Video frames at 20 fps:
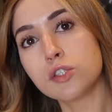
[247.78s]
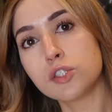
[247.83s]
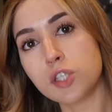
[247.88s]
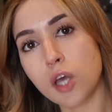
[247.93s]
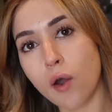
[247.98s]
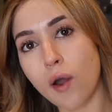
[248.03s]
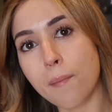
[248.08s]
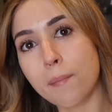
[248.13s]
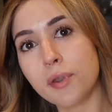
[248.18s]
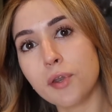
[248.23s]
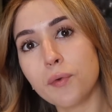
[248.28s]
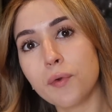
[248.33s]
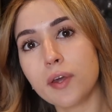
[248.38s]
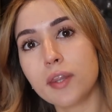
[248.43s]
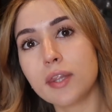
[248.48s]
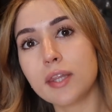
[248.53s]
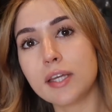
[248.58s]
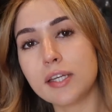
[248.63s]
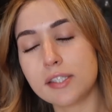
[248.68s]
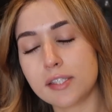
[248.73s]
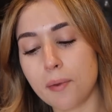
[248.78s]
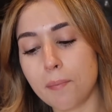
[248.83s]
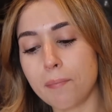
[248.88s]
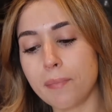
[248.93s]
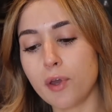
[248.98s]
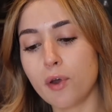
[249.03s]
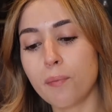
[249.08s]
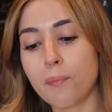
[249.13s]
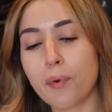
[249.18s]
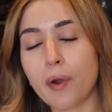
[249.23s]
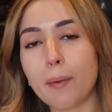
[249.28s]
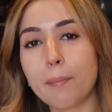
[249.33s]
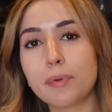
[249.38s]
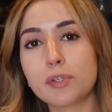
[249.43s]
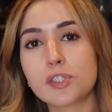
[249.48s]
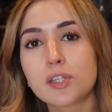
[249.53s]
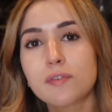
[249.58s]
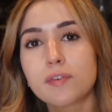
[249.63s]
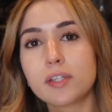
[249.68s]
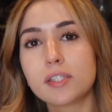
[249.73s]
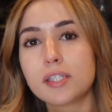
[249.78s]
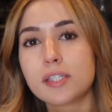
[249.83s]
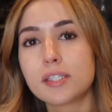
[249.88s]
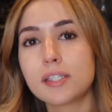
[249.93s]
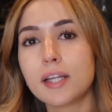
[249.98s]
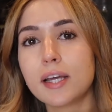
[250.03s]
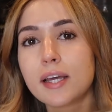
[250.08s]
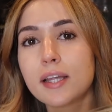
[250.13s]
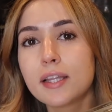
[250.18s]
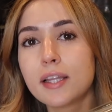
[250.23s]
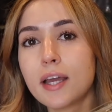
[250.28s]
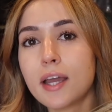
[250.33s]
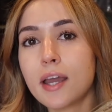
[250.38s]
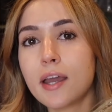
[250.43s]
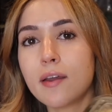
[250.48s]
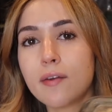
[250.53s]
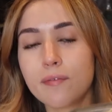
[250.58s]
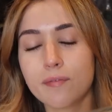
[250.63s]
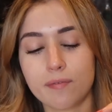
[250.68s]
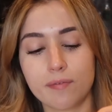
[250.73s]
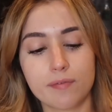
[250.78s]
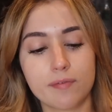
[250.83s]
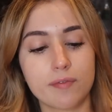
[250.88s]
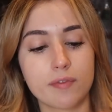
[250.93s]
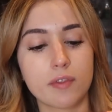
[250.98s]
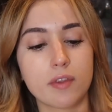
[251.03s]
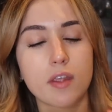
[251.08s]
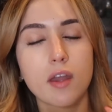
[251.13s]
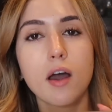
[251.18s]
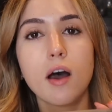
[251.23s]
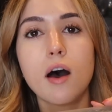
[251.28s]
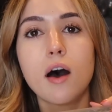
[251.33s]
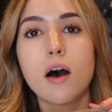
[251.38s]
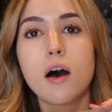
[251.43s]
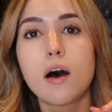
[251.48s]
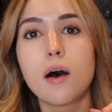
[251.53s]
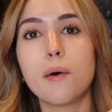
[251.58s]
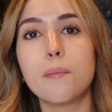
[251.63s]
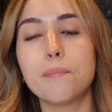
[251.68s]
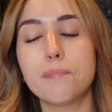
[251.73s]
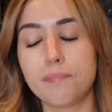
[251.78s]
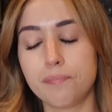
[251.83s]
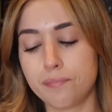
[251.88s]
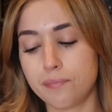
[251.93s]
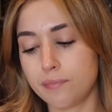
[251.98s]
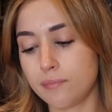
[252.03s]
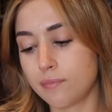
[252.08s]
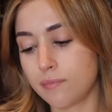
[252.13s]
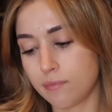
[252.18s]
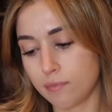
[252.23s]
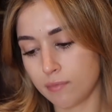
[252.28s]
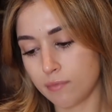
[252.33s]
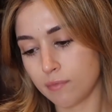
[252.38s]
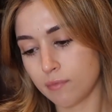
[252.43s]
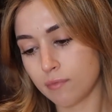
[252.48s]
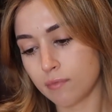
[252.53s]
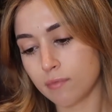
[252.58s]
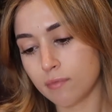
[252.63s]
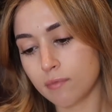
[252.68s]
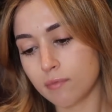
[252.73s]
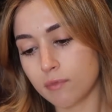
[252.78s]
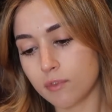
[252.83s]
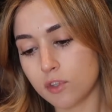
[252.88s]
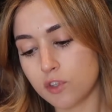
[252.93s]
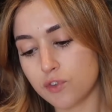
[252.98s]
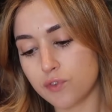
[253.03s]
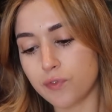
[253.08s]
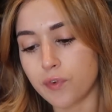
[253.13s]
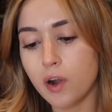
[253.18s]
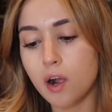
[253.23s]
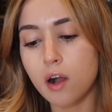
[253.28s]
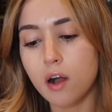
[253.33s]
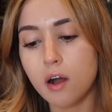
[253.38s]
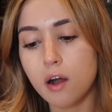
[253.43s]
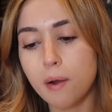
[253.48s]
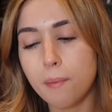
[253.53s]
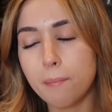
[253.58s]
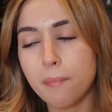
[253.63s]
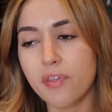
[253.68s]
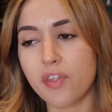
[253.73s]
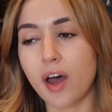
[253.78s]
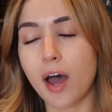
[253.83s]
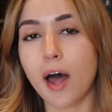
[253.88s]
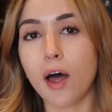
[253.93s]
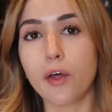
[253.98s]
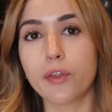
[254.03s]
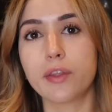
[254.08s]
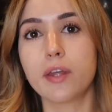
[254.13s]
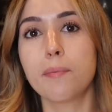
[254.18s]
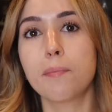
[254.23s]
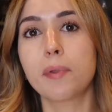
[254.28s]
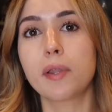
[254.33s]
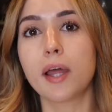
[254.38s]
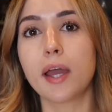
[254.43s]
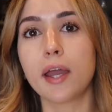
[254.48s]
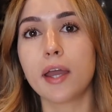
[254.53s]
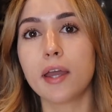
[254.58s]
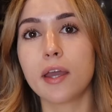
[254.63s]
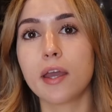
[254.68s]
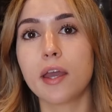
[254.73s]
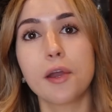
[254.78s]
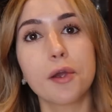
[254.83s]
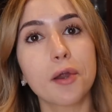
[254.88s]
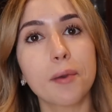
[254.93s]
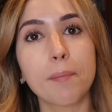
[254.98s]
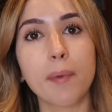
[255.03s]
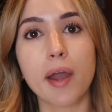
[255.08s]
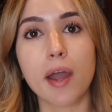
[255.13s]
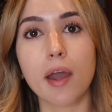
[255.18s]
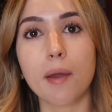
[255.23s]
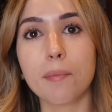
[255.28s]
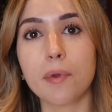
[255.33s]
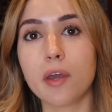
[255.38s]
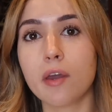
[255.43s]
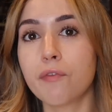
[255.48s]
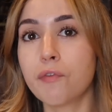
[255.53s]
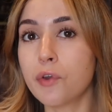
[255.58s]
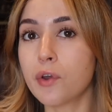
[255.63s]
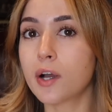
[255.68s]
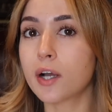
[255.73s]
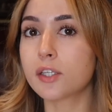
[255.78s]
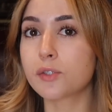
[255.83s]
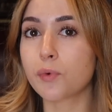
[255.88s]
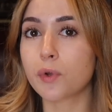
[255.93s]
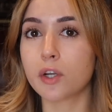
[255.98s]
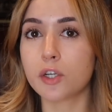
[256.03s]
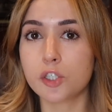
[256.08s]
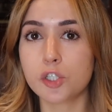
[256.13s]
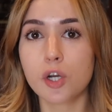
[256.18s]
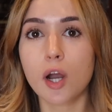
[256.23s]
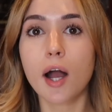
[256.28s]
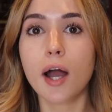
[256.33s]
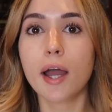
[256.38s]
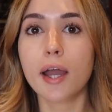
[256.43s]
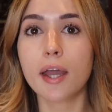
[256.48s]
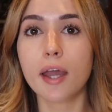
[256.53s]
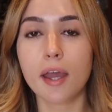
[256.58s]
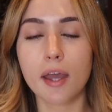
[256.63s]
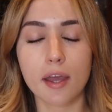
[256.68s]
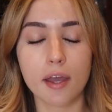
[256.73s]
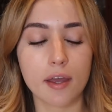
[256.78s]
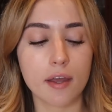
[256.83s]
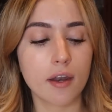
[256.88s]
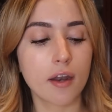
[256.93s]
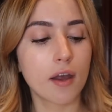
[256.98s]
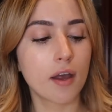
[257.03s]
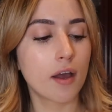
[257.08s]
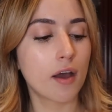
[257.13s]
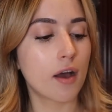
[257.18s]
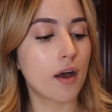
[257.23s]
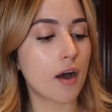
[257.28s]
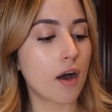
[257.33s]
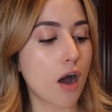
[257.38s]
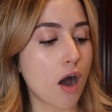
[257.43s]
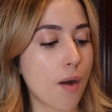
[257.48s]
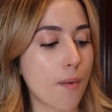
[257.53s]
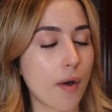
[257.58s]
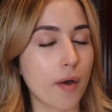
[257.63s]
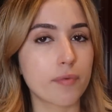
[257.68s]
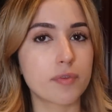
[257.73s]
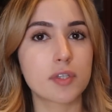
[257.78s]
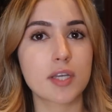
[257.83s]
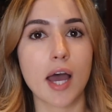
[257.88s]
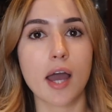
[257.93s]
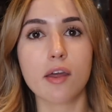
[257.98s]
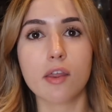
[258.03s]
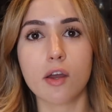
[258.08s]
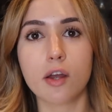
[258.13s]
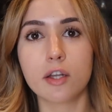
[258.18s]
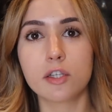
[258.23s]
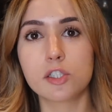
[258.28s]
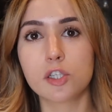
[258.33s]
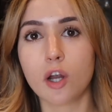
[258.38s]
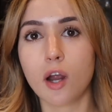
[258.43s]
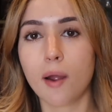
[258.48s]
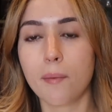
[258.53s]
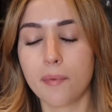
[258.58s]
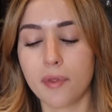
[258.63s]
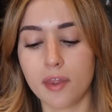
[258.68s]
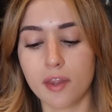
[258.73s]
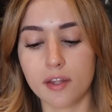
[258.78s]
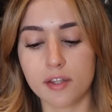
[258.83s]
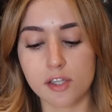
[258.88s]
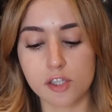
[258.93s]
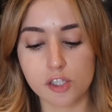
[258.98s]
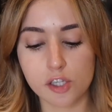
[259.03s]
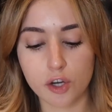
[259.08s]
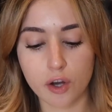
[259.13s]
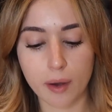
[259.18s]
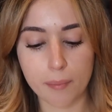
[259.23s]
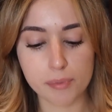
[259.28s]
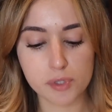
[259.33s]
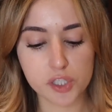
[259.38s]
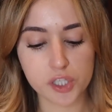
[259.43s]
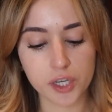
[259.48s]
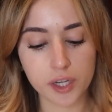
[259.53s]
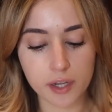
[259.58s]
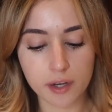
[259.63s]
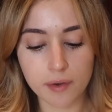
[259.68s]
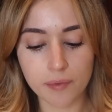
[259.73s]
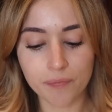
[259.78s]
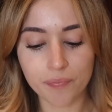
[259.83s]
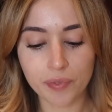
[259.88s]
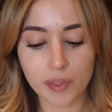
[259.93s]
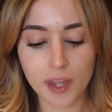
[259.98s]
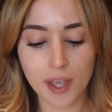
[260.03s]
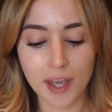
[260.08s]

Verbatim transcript: So I've been doing these meal prep services lately. Um, it's from The Healthy Plate here in Miami if you guys want to try it. Um, I'll tag their Instagram in the description.